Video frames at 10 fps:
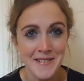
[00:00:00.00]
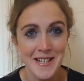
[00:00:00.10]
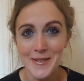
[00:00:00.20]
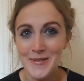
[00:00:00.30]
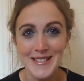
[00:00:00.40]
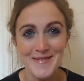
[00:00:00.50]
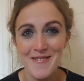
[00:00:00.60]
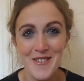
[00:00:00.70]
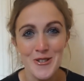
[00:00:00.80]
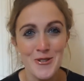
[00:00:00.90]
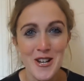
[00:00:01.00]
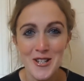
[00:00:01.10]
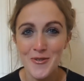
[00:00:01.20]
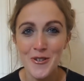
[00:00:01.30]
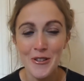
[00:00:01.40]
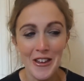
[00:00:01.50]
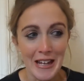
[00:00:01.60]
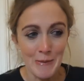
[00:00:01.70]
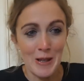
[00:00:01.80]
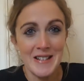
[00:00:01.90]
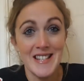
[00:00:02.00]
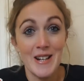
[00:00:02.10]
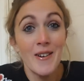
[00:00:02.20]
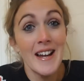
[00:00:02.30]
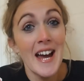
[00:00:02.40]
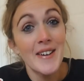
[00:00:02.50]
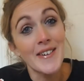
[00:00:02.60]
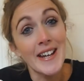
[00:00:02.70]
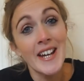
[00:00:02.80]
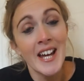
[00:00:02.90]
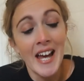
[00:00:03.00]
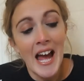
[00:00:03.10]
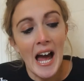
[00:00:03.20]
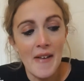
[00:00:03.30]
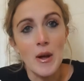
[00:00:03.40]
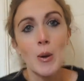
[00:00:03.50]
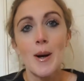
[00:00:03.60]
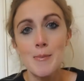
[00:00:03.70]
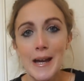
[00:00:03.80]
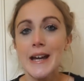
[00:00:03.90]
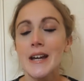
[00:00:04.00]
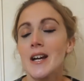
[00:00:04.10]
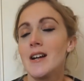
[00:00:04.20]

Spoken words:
It was the most stressful thing because they're quite heavy and they're quite big.